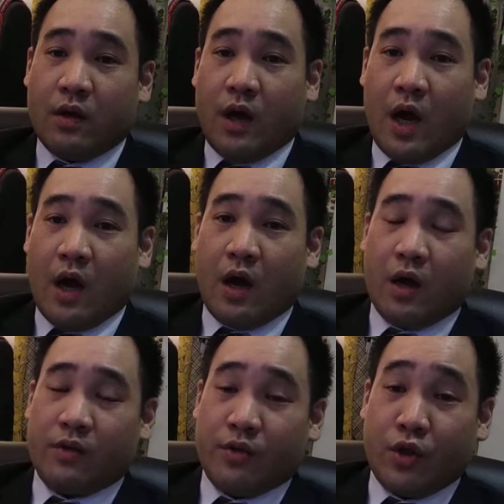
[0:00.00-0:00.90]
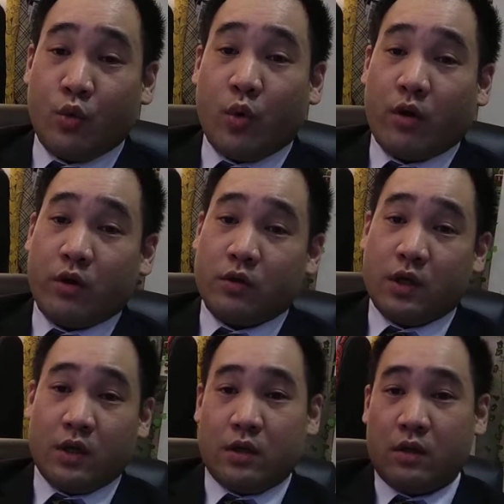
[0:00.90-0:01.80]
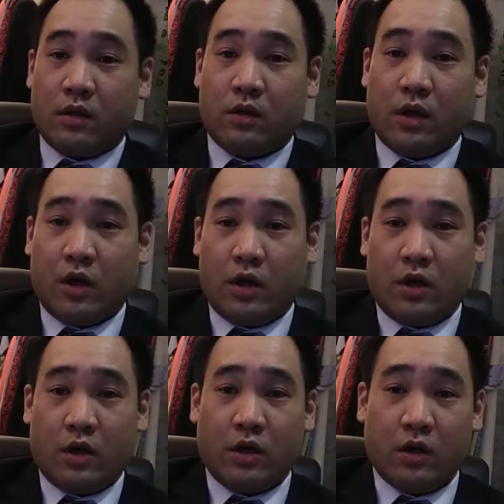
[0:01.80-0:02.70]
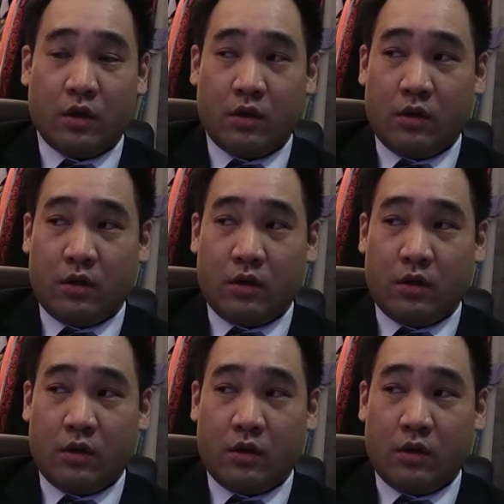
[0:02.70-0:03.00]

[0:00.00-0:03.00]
the New World, the